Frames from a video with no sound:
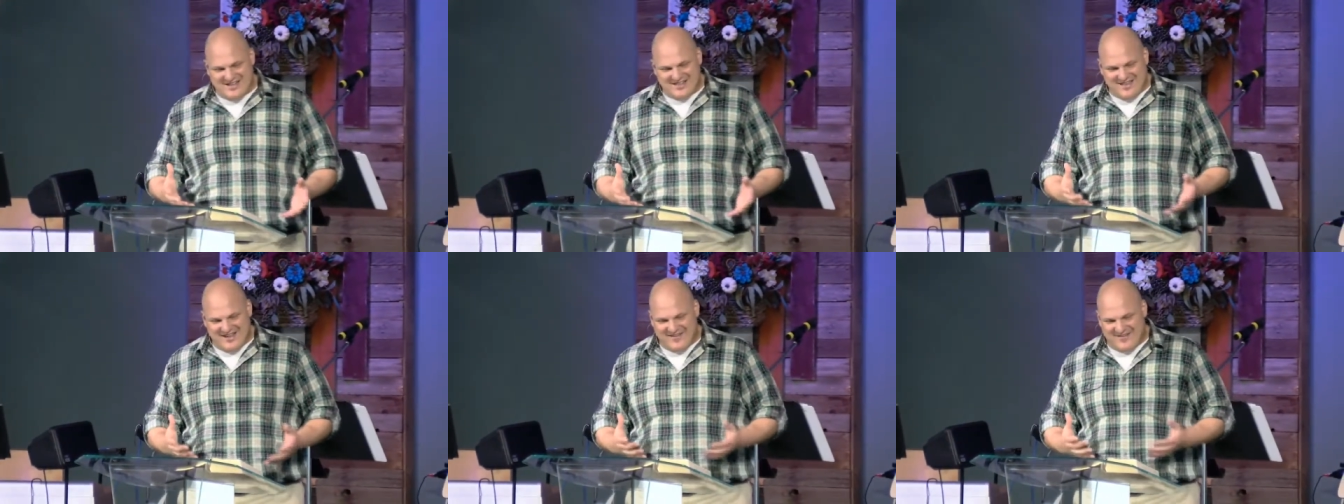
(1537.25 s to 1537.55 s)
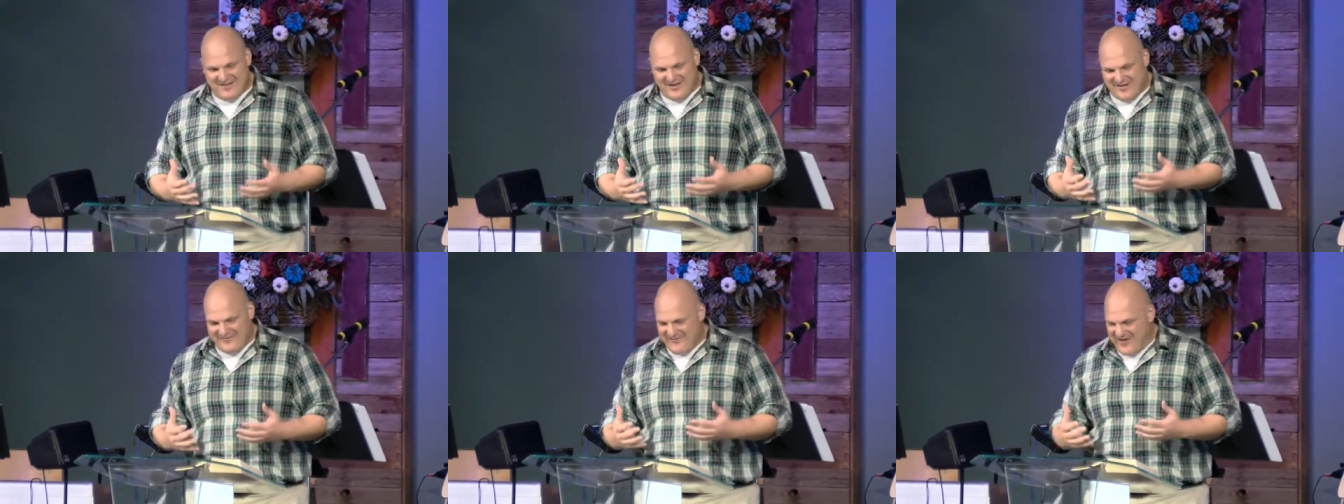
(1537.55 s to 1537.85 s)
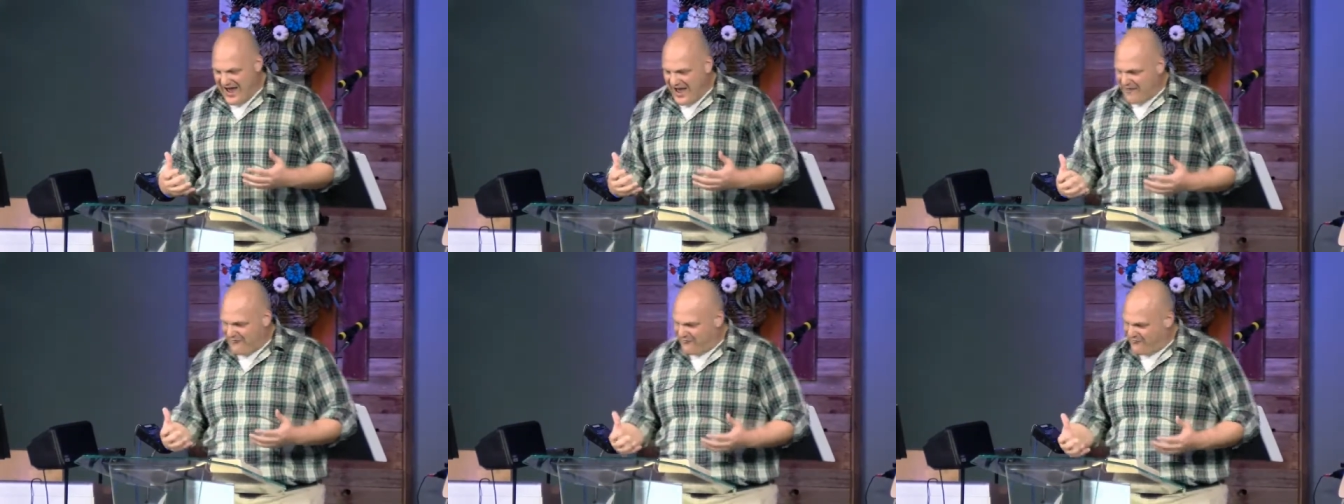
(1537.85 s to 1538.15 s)
They, they've
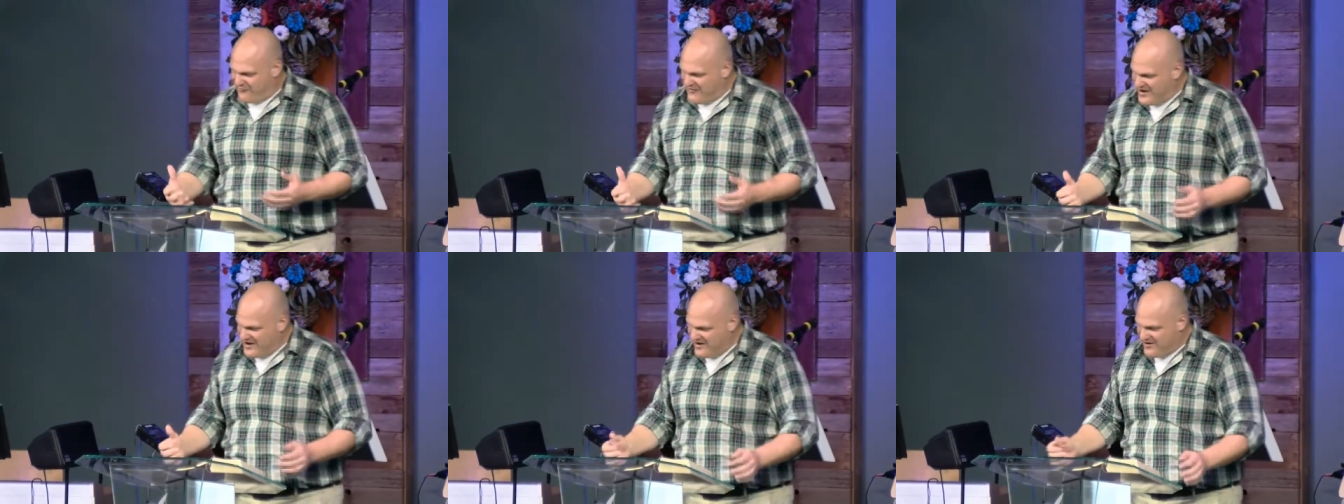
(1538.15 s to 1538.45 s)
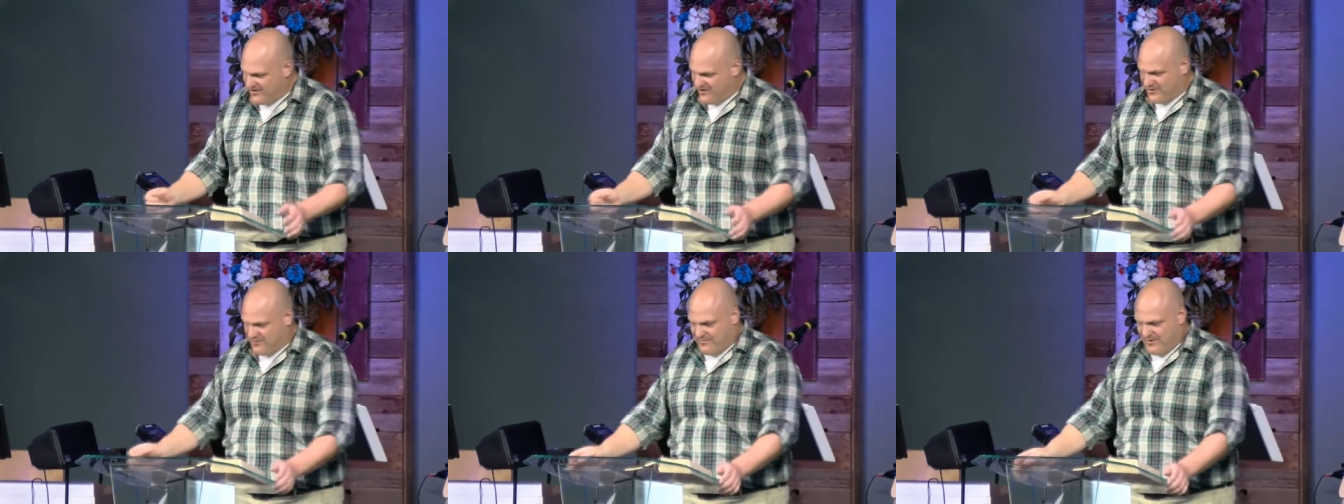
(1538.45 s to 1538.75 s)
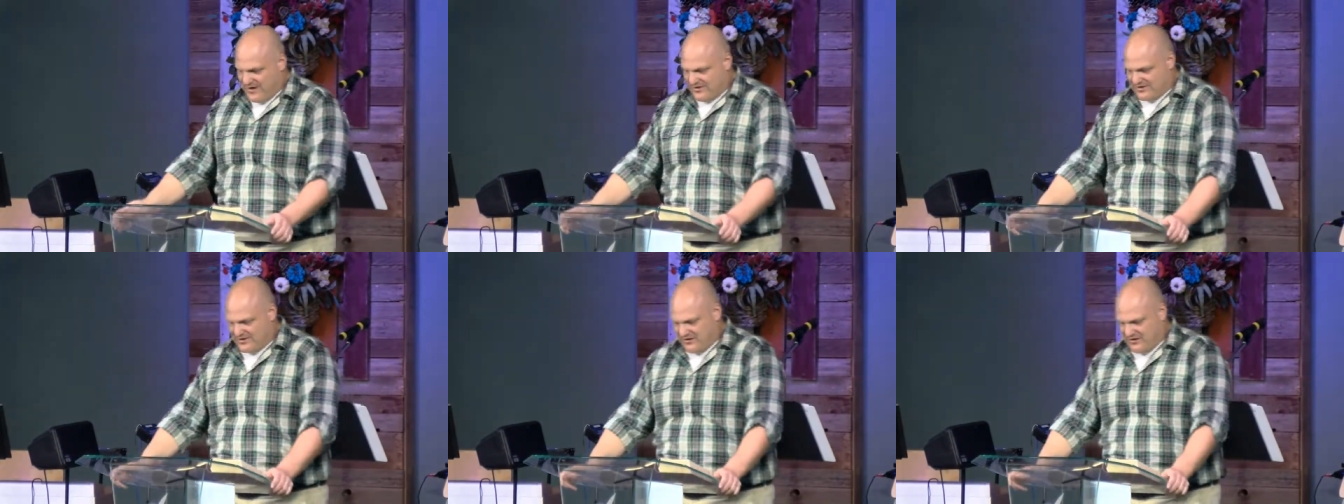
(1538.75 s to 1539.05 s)
got fear,
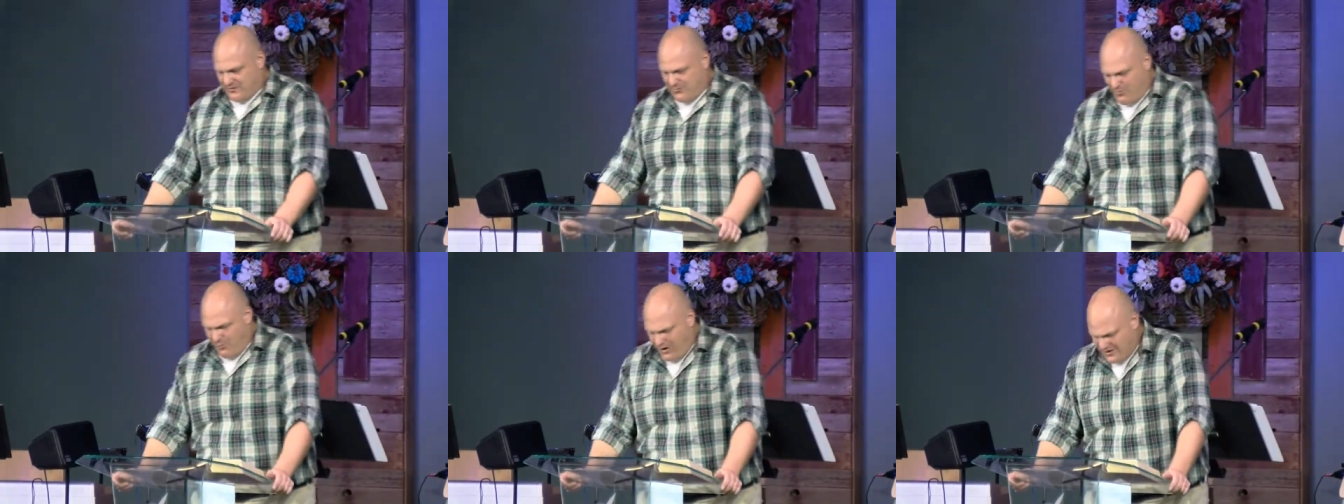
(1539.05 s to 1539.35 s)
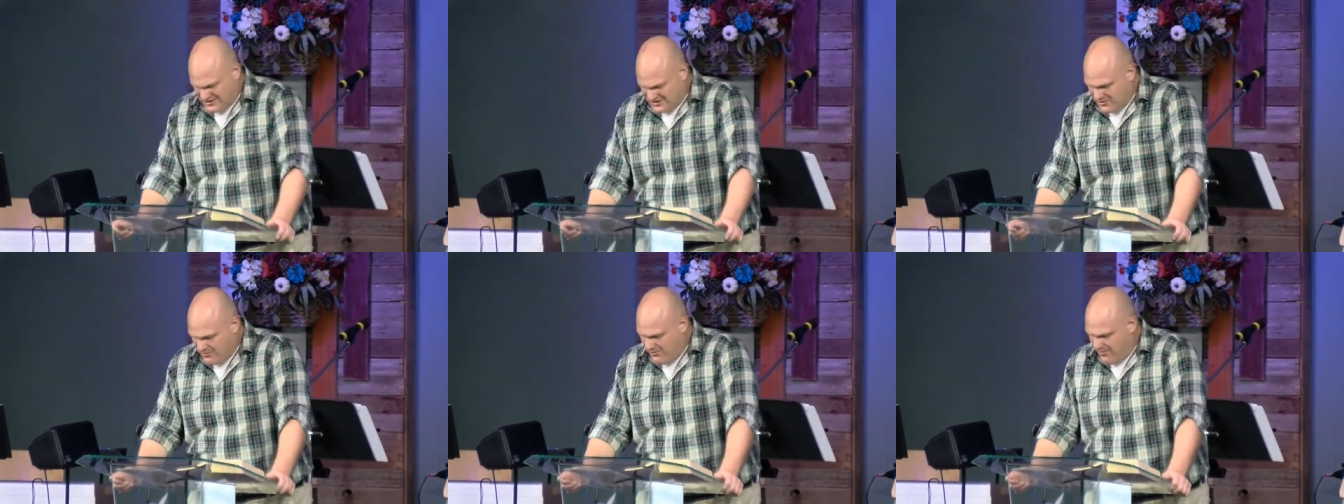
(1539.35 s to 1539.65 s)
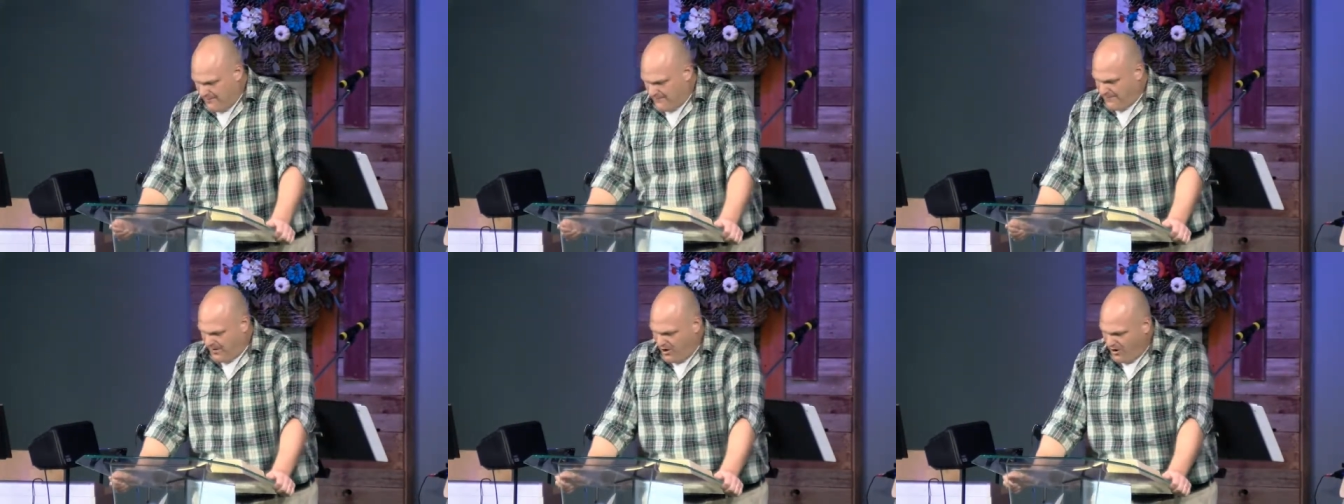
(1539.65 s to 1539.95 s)
but they want to
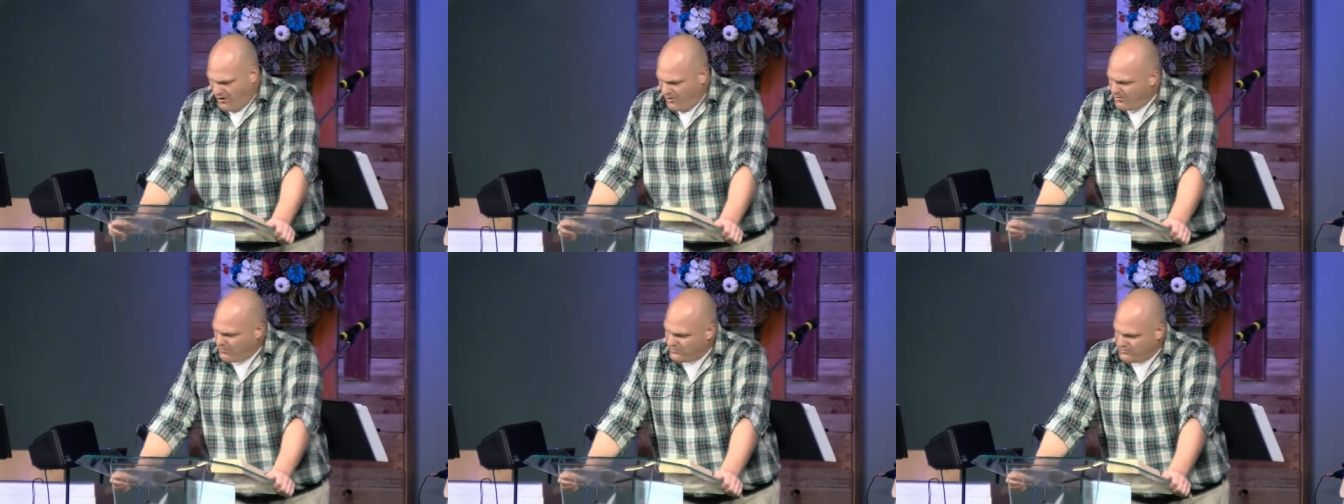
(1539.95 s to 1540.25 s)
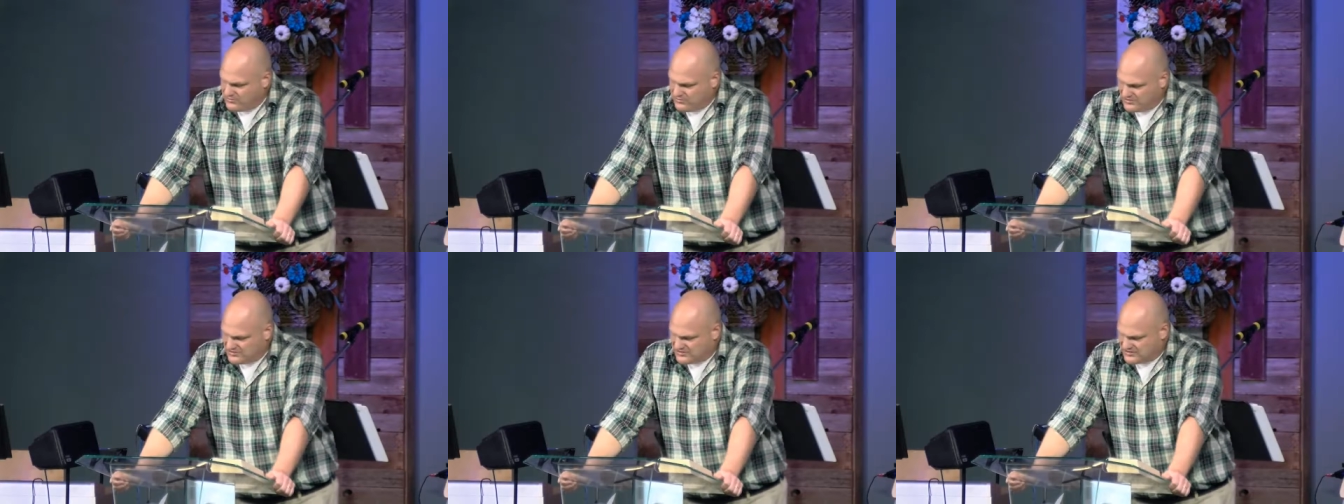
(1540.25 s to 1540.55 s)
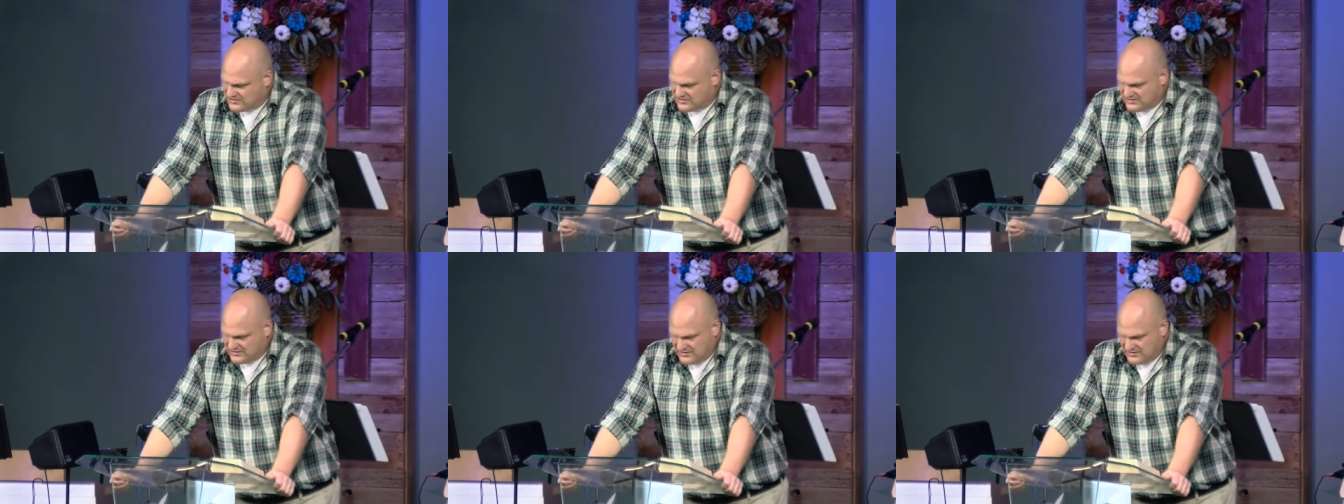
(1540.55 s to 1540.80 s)
oppose.